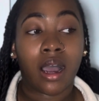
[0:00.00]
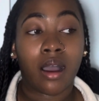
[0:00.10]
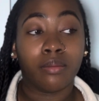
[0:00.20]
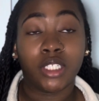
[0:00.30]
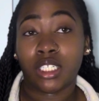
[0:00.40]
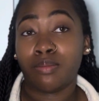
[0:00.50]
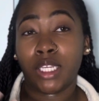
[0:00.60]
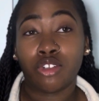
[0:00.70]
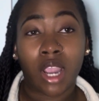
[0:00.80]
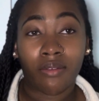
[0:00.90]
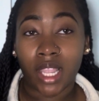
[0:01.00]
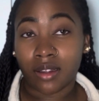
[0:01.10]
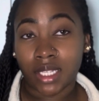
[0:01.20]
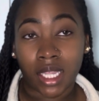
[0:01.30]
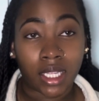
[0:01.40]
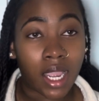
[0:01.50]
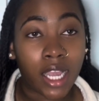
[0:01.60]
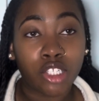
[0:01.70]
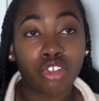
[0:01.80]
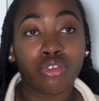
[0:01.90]
just me traveling outside the
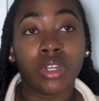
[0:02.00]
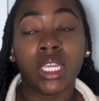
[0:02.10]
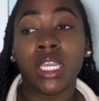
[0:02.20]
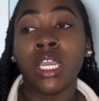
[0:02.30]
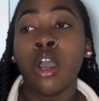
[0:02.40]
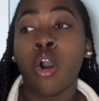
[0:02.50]
country